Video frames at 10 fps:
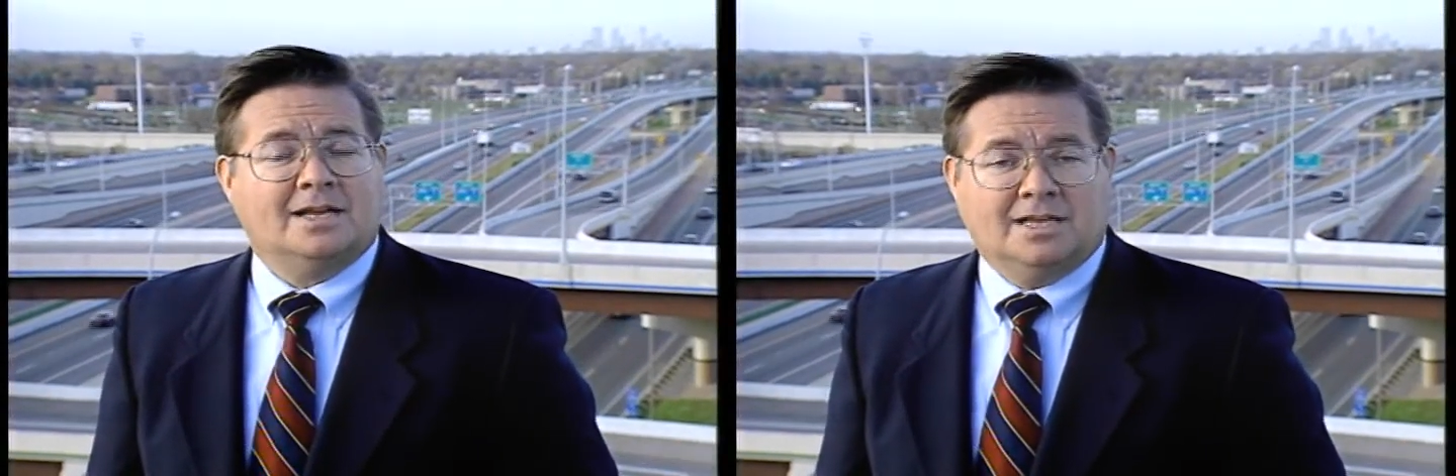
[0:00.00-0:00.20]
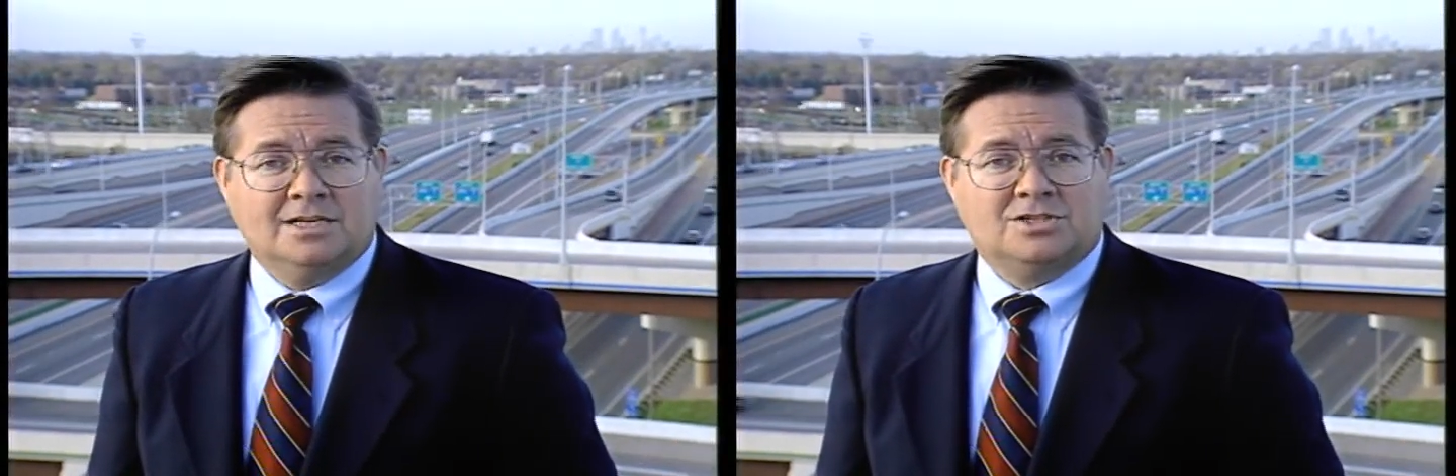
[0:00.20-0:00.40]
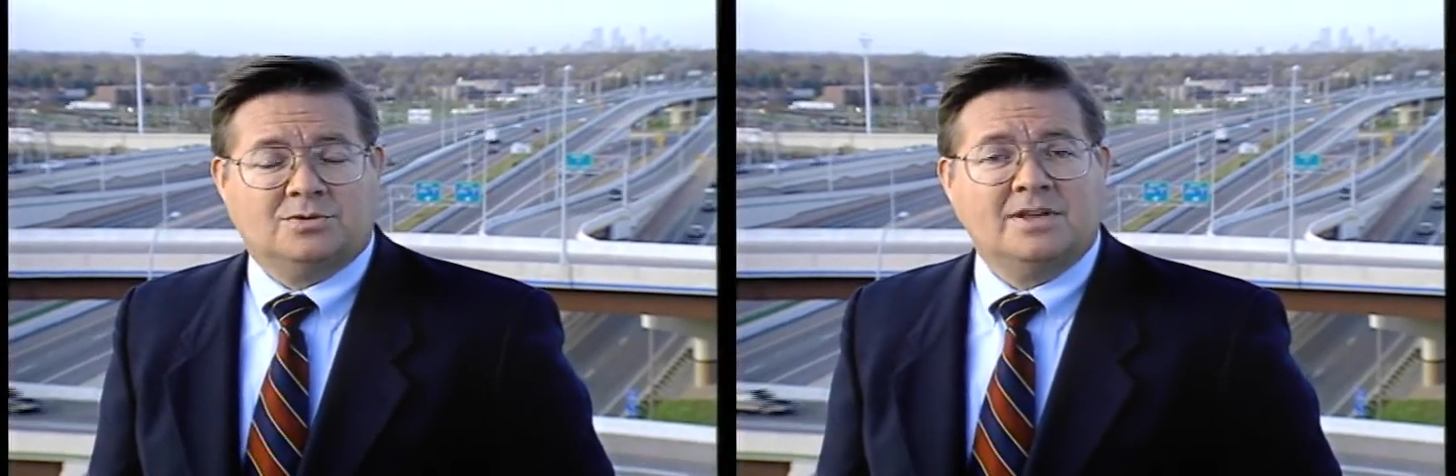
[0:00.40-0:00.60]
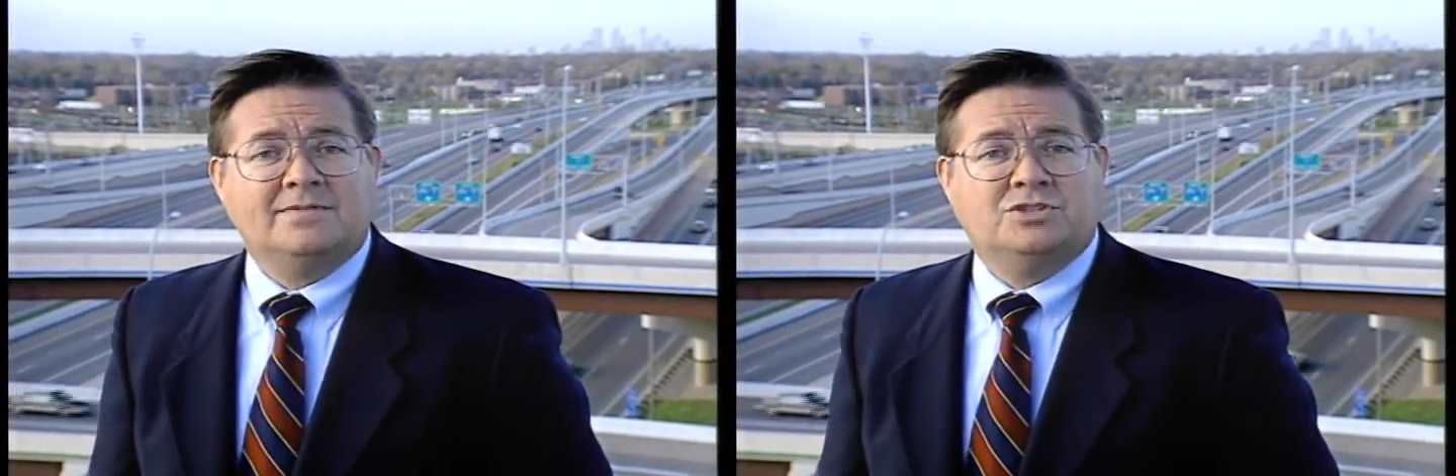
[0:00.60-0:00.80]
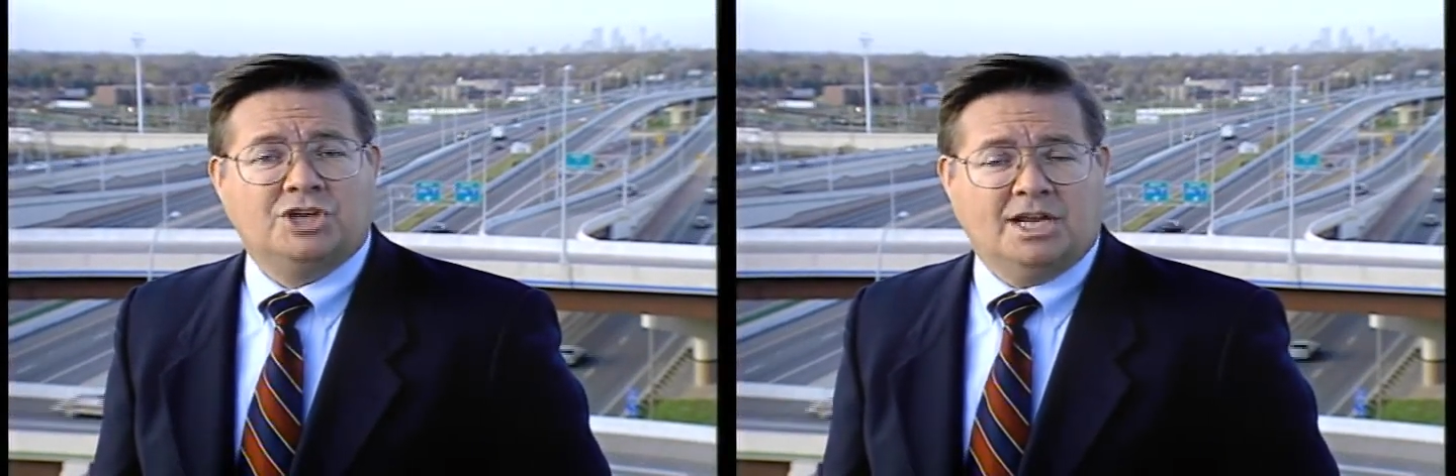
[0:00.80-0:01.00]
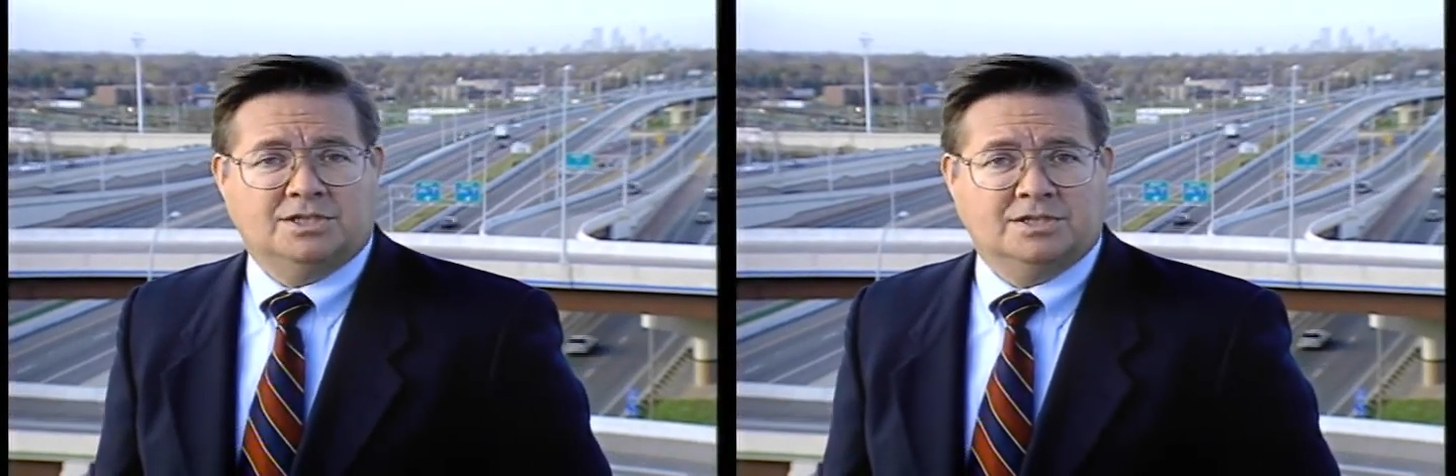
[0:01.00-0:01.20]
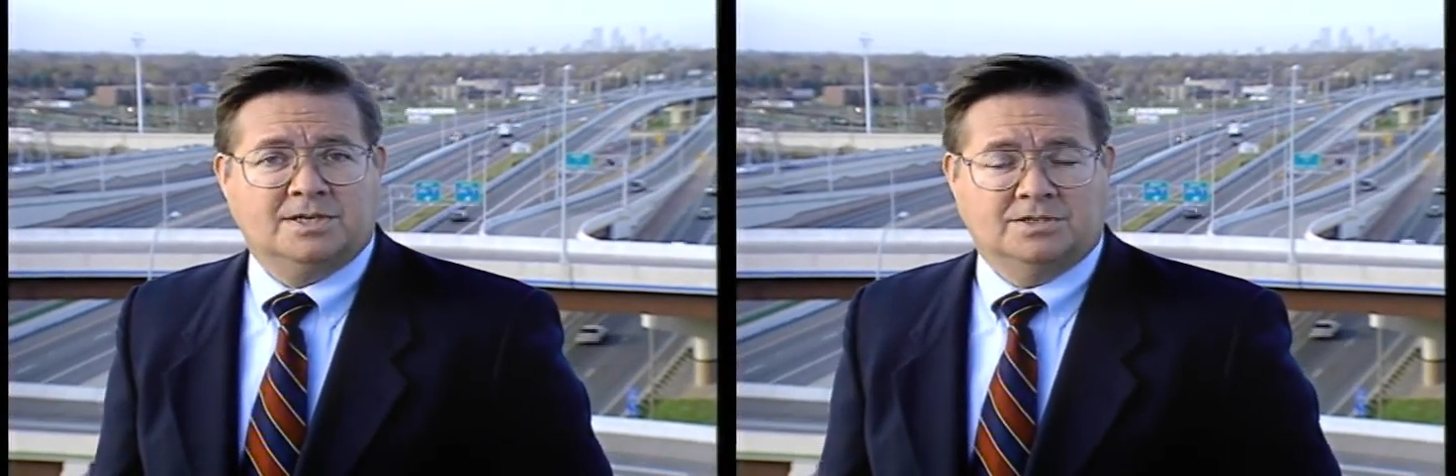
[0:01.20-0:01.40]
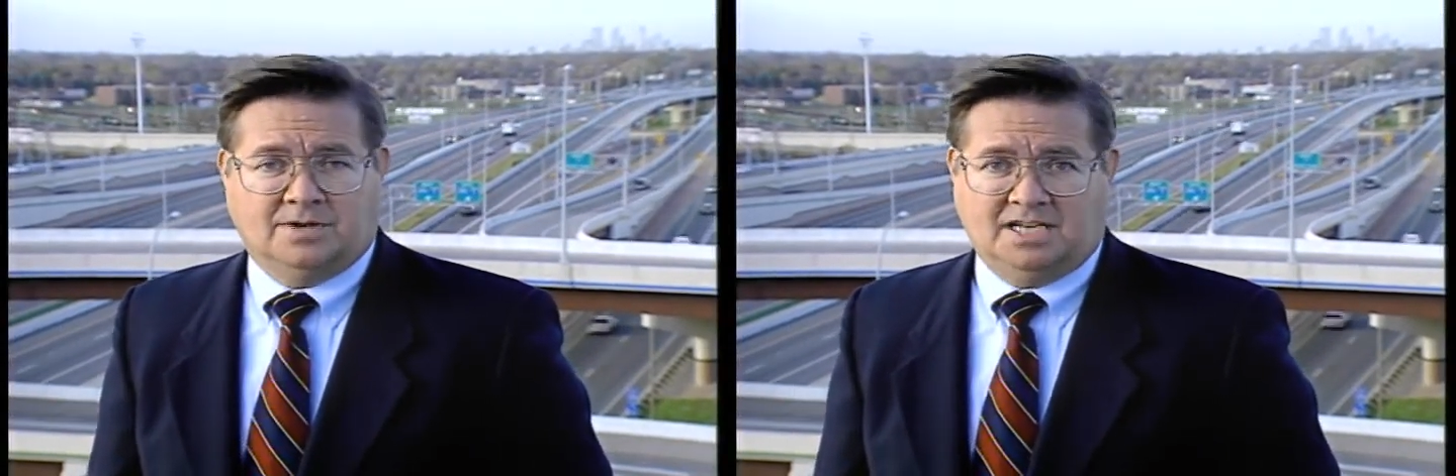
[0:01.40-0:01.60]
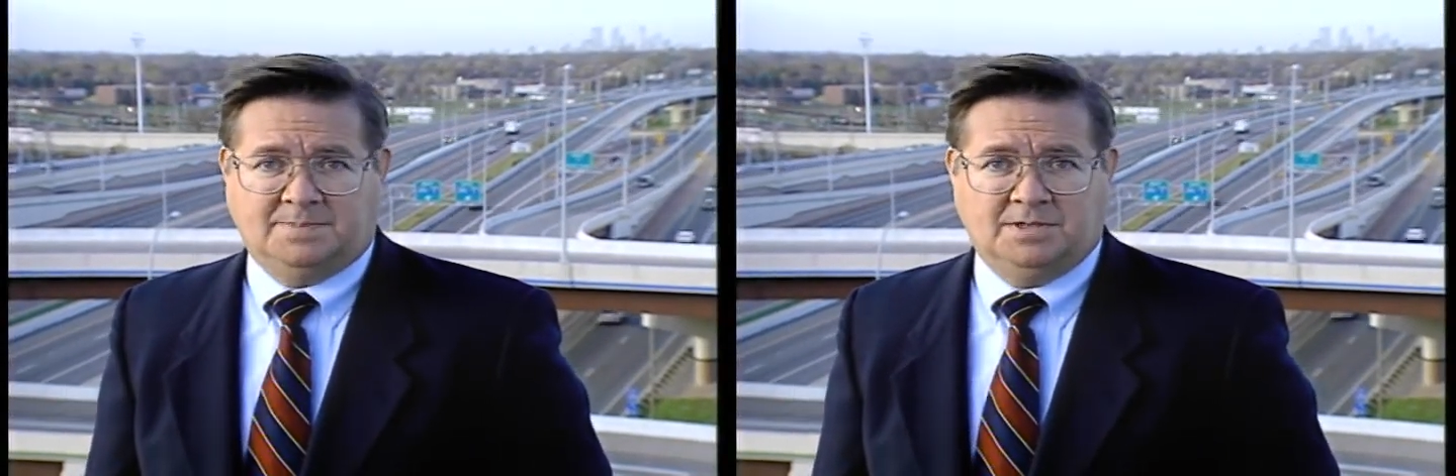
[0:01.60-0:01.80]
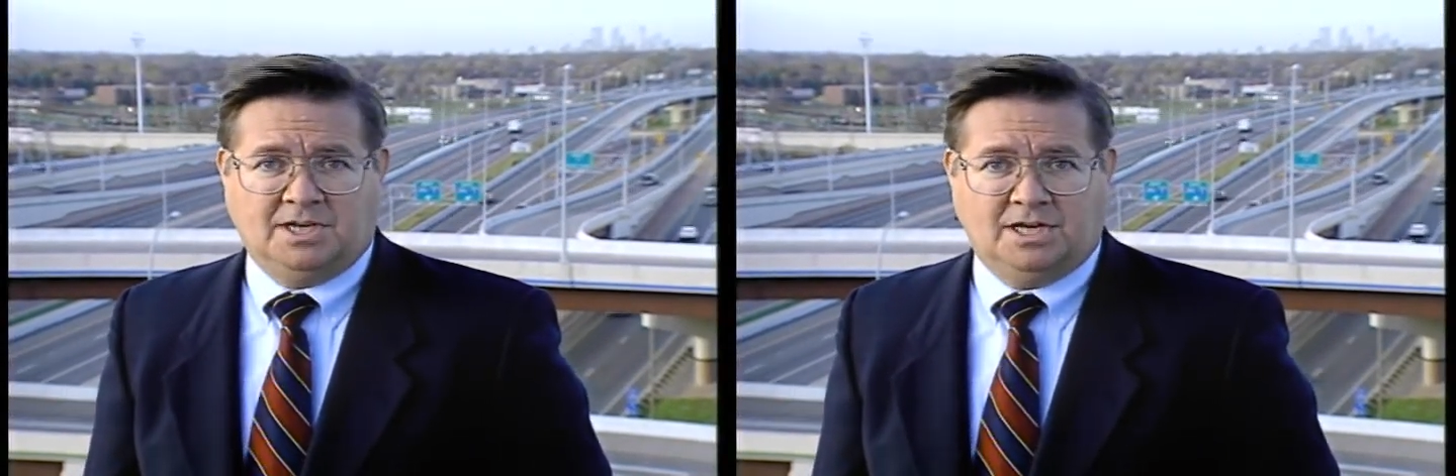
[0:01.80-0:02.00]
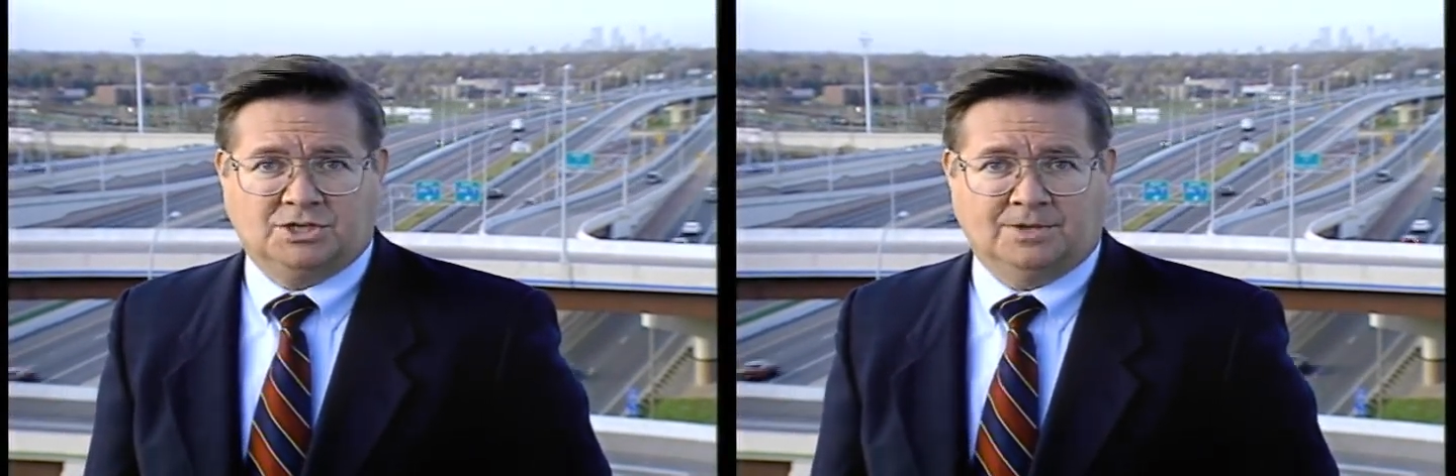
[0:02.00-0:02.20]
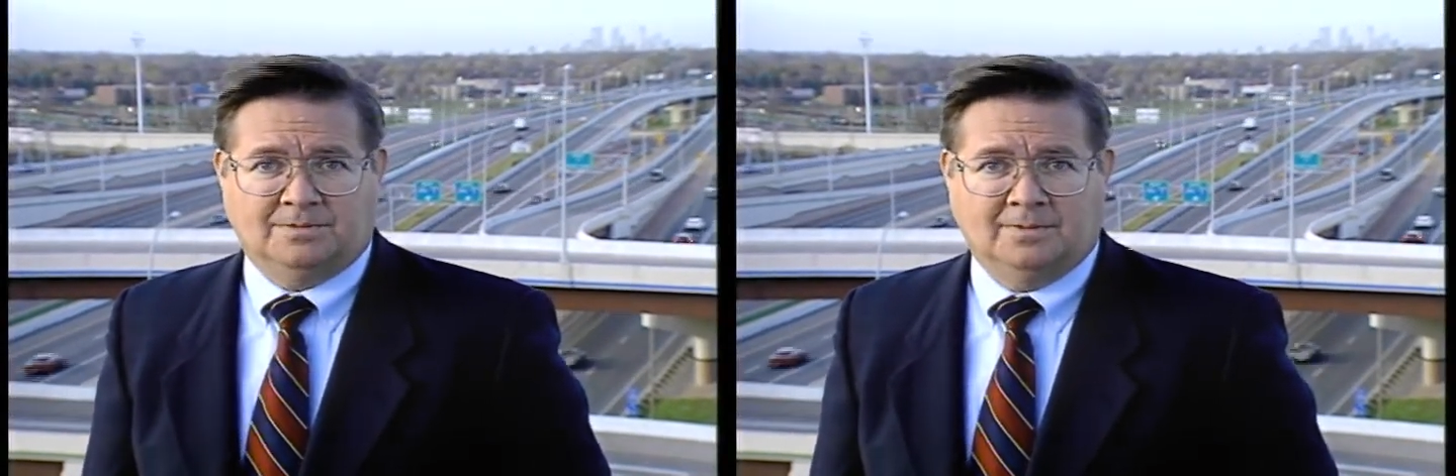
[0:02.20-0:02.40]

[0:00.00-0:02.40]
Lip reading: a history of changes in transportation.